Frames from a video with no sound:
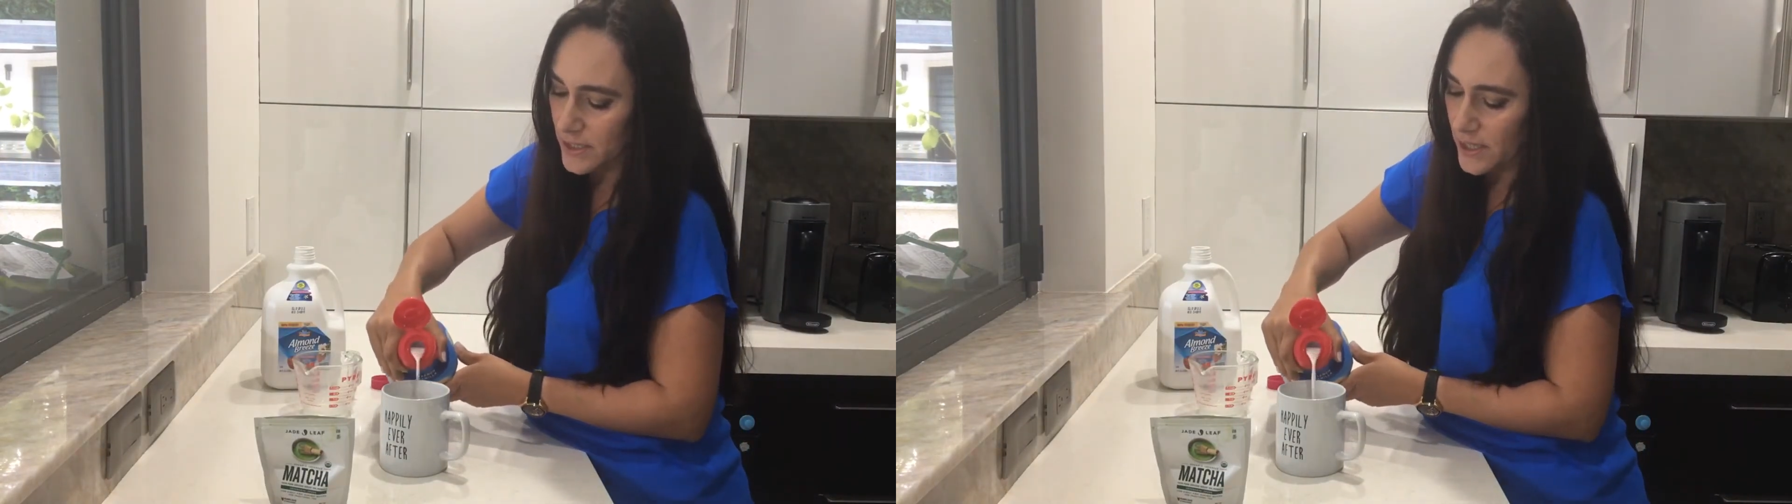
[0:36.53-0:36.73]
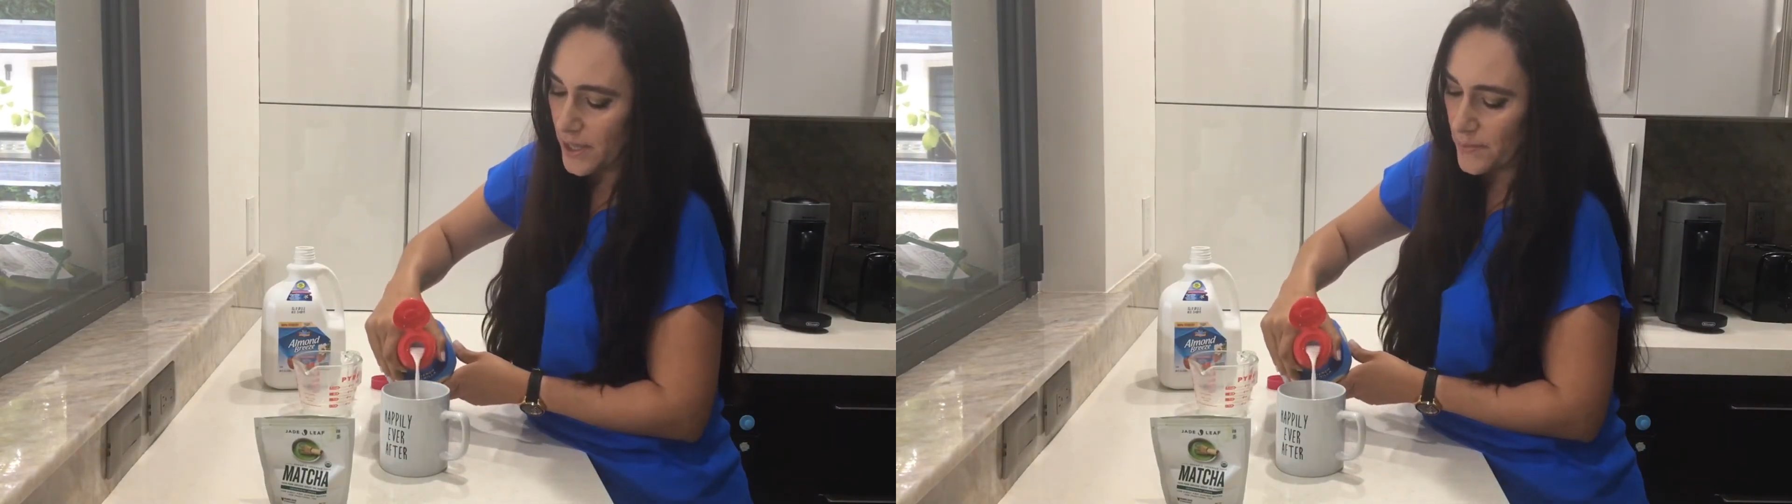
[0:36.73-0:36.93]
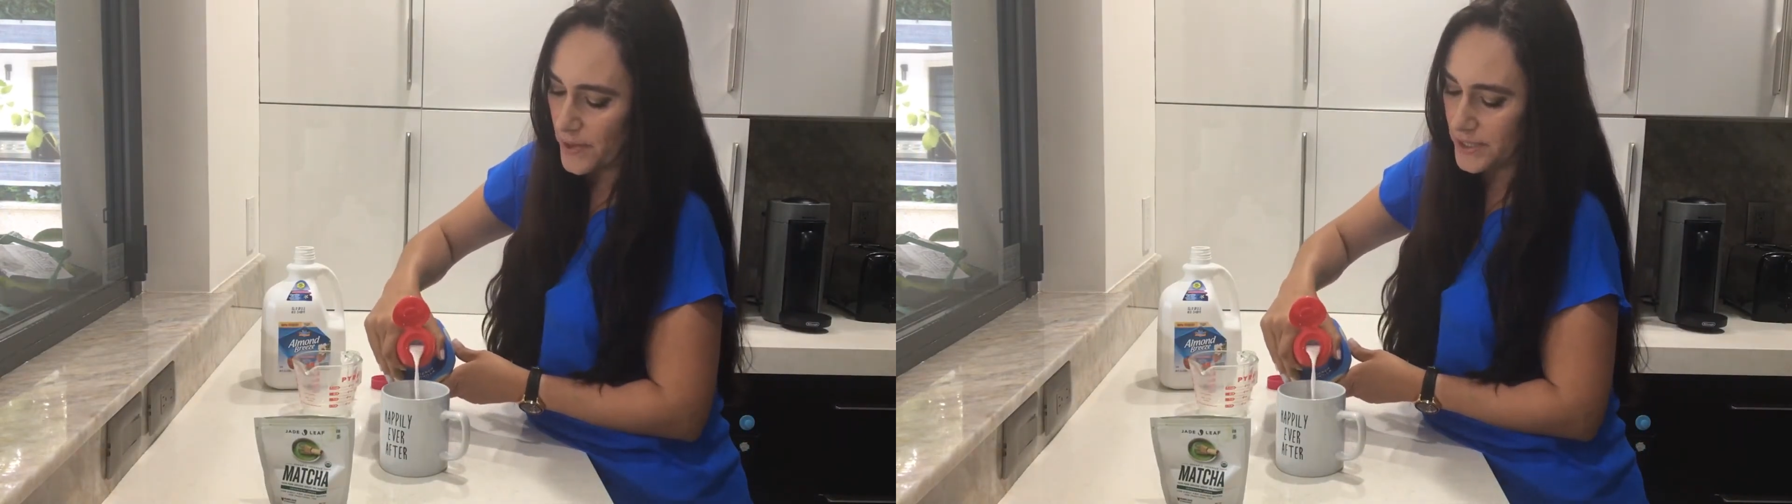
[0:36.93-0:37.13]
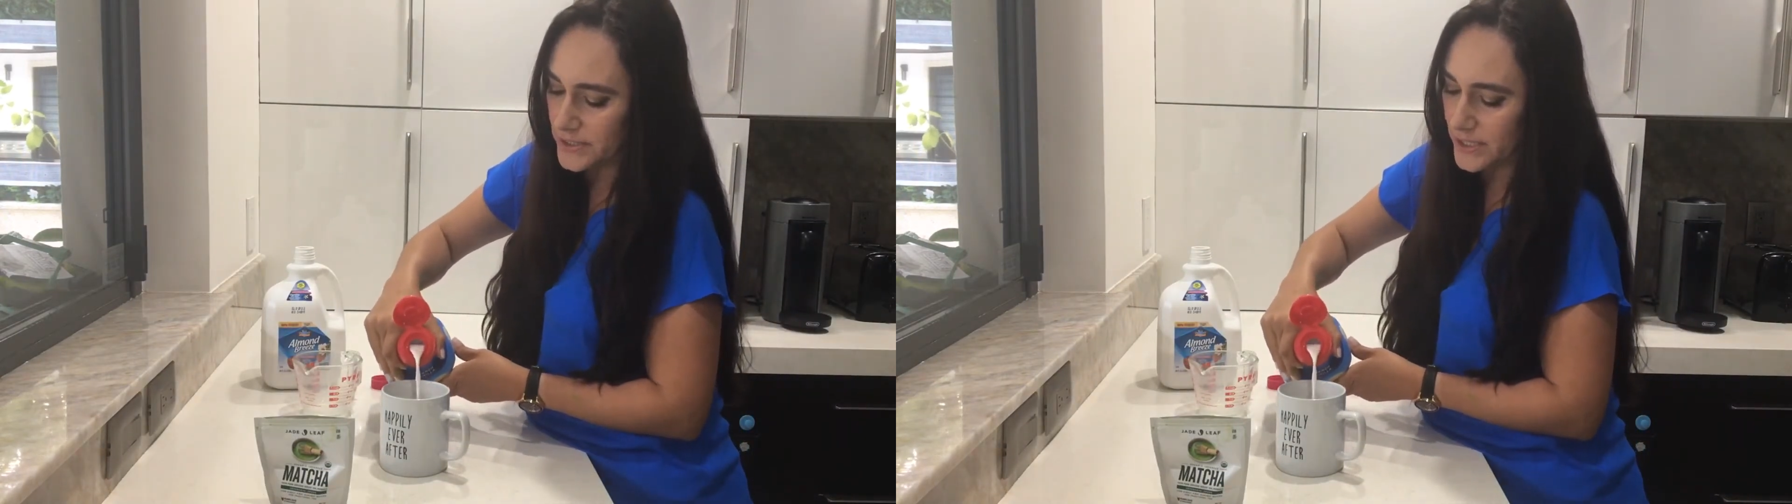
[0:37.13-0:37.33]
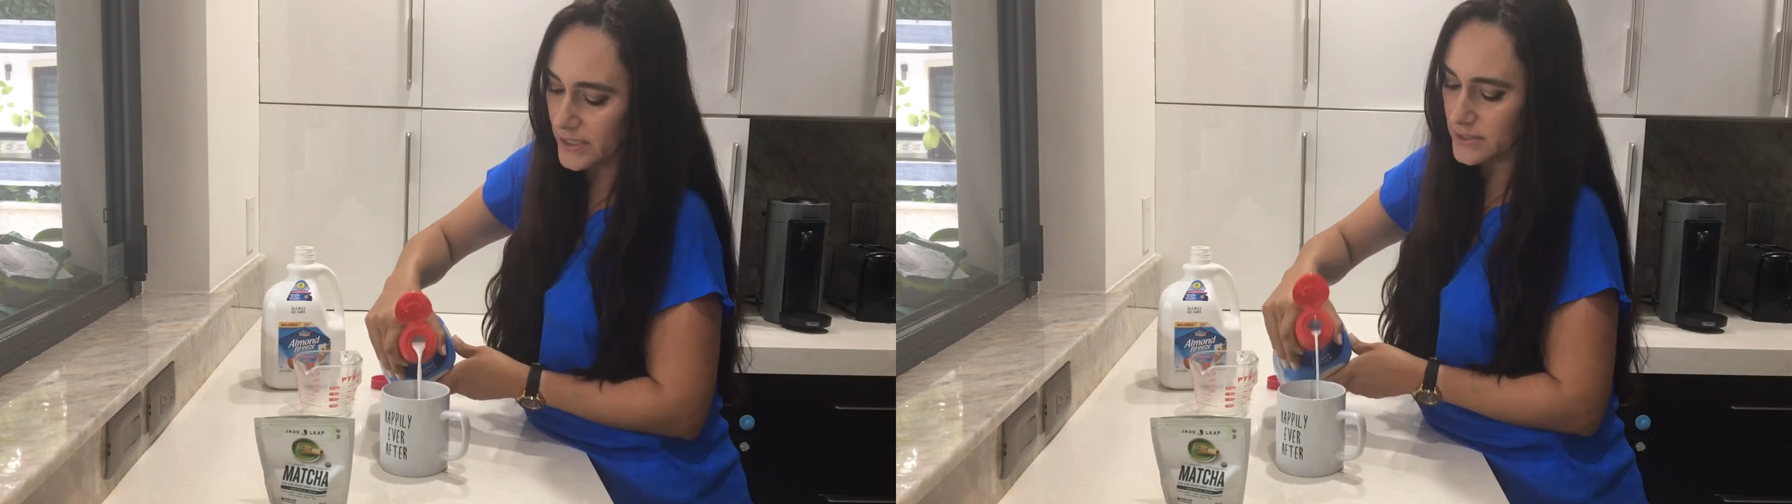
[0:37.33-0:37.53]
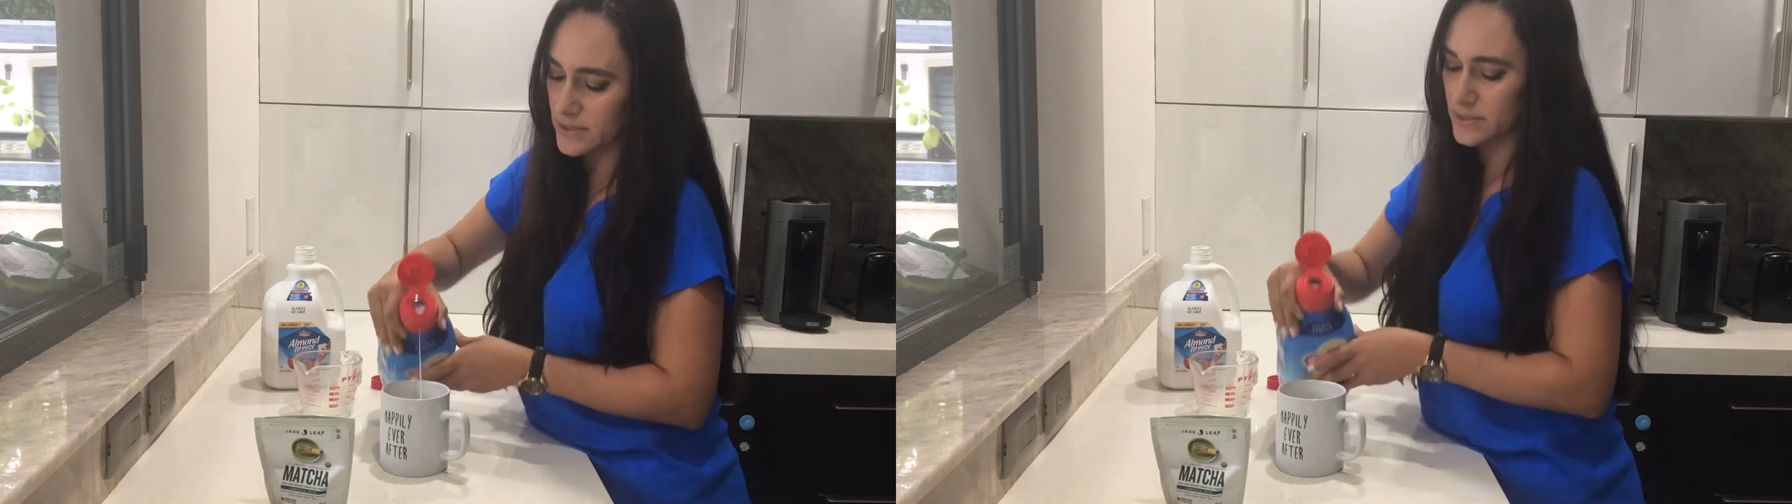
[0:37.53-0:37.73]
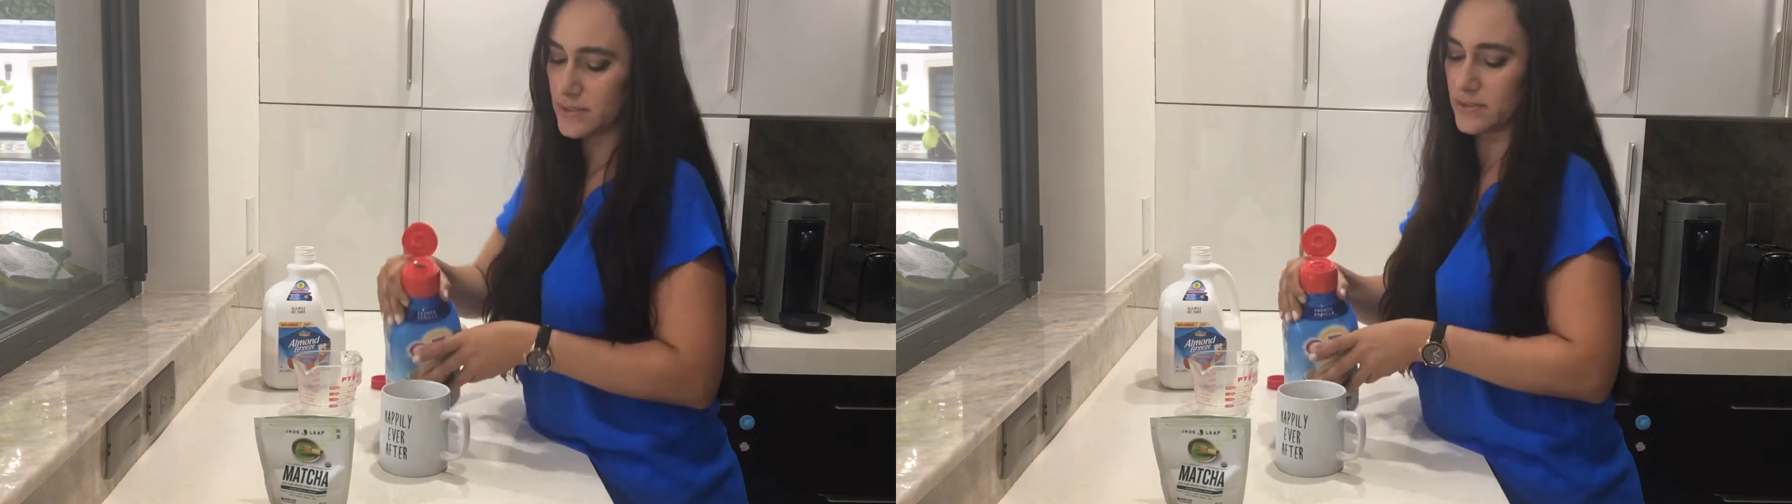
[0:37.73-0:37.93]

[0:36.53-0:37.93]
a better taste.